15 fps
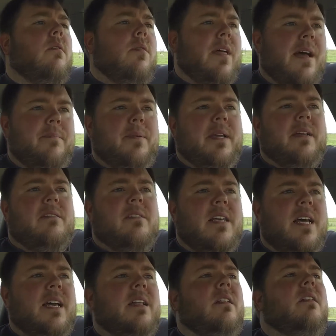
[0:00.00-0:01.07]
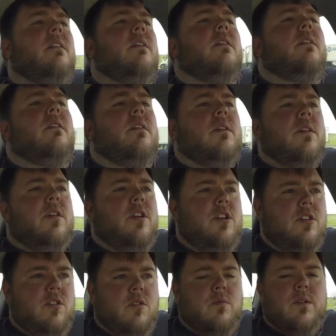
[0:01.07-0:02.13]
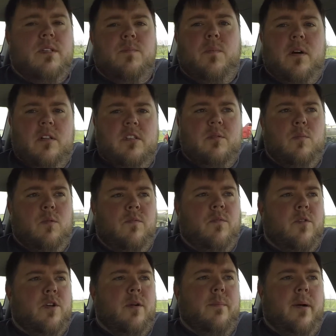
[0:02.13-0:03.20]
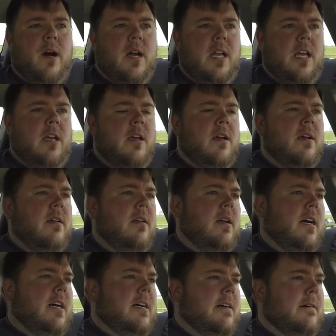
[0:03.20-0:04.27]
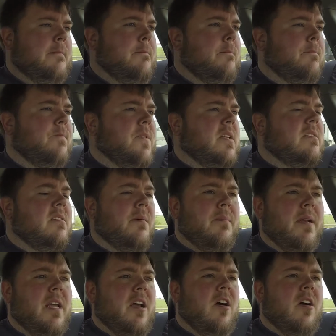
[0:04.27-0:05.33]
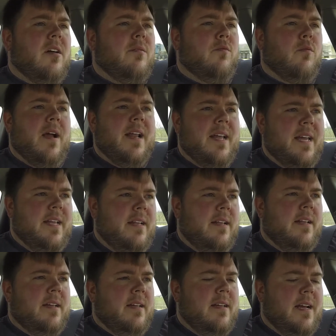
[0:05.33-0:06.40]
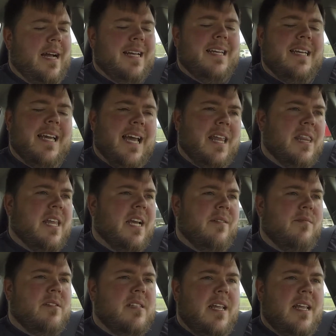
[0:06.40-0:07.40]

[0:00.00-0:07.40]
That being said, you're responsible for your body. Somebody on Reddit, I can't think of his